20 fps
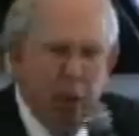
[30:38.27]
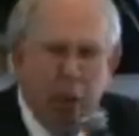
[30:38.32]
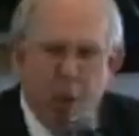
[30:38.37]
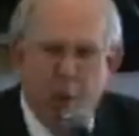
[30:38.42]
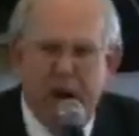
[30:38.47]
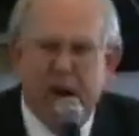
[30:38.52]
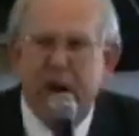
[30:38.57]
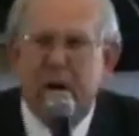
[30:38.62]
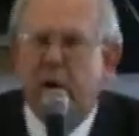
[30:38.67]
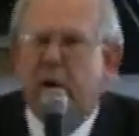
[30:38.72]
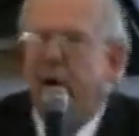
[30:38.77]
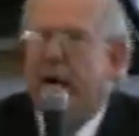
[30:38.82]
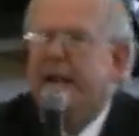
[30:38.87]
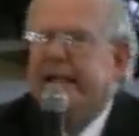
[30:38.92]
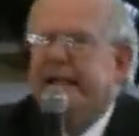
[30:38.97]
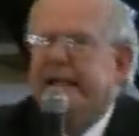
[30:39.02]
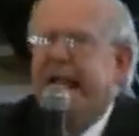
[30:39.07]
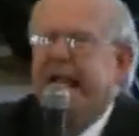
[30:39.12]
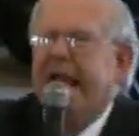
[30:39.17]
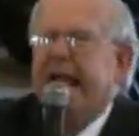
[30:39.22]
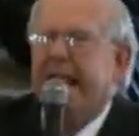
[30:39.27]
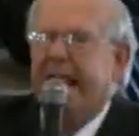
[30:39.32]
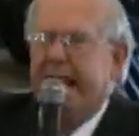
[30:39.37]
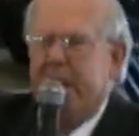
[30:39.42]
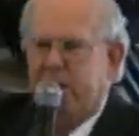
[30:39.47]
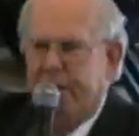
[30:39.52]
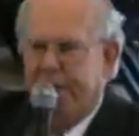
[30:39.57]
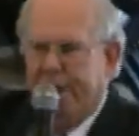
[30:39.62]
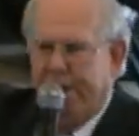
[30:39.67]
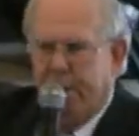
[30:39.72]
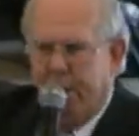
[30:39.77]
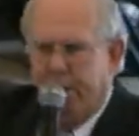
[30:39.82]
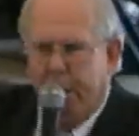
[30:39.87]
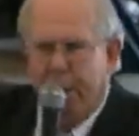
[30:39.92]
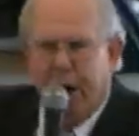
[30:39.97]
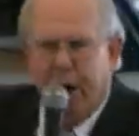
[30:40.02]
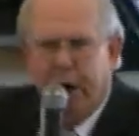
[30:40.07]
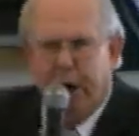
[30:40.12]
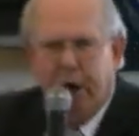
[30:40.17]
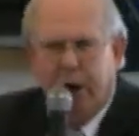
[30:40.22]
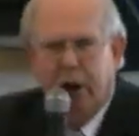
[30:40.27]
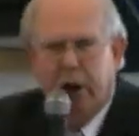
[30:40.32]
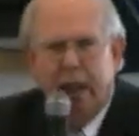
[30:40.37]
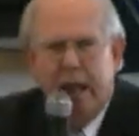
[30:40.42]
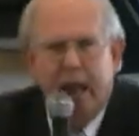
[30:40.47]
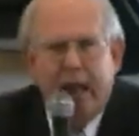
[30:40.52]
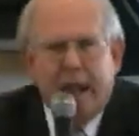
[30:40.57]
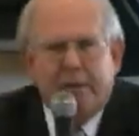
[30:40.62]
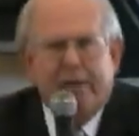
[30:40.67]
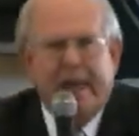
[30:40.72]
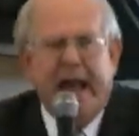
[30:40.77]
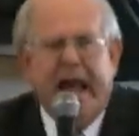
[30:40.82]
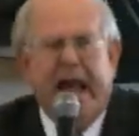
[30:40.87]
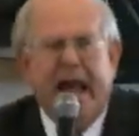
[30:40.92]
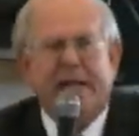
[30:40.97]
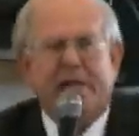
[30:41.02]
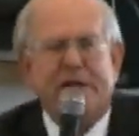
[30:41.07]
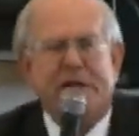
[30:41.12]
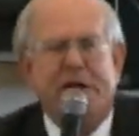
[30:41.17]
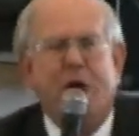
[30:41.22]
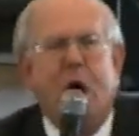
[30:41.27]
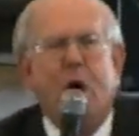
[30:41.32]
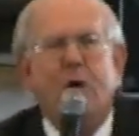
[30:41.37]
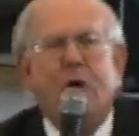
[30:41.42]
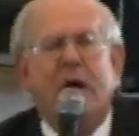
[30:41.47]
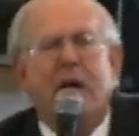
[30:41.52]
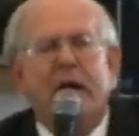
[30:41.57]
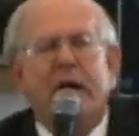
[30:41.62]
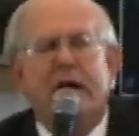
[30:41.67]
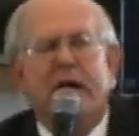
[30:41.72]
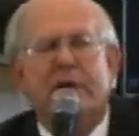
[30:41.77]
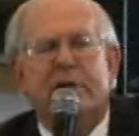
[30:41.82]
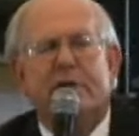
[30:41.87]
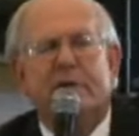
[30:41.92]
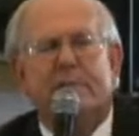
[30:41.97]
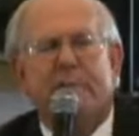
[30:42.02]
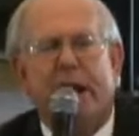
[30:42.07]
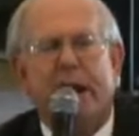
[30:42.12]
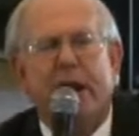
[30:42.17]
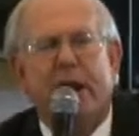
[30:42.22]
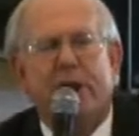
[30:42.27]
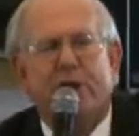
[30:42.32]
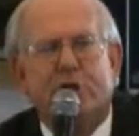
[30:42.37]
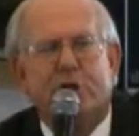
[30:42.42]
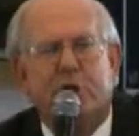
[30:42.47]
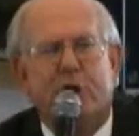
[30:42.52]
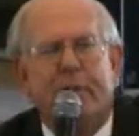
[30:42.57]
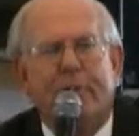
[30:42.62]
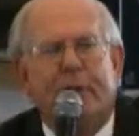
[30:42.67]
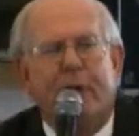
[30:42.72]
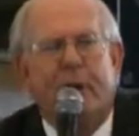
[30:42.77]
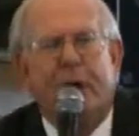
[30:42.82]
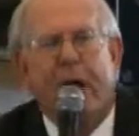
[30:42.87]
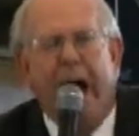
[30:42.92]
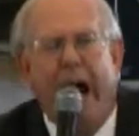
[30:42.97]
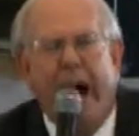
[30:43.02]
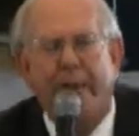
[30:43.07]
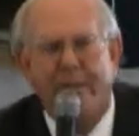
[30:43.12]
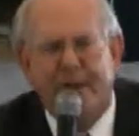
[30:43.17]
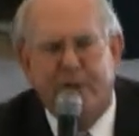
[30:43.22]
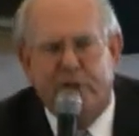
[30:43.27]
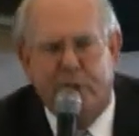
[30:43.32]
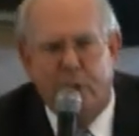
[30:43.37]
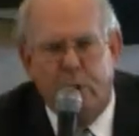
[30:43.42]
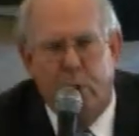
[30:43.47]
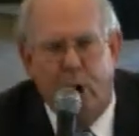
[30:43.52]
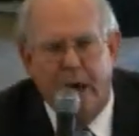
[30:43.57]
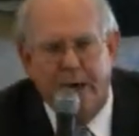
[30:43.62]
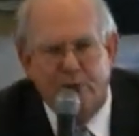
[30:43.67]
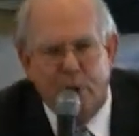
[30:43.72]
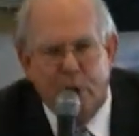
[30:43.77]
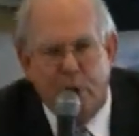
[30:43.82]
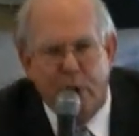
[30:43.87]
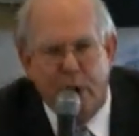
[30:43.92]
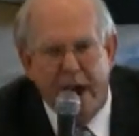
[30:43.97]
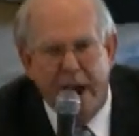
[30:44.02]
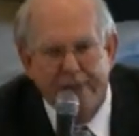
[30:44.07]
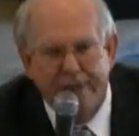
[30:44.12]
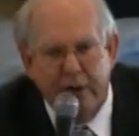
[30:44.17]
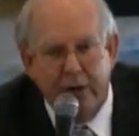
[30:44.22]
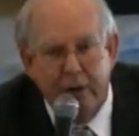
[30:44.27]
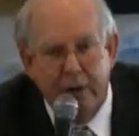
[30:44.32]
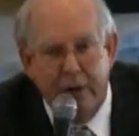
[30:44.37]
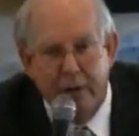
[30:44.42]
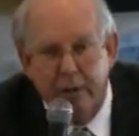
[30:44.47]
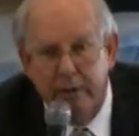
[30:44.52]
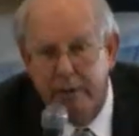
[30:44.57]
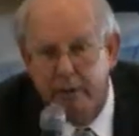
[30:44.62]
We are dealing with a world that has no spiritual barometer whatsoever.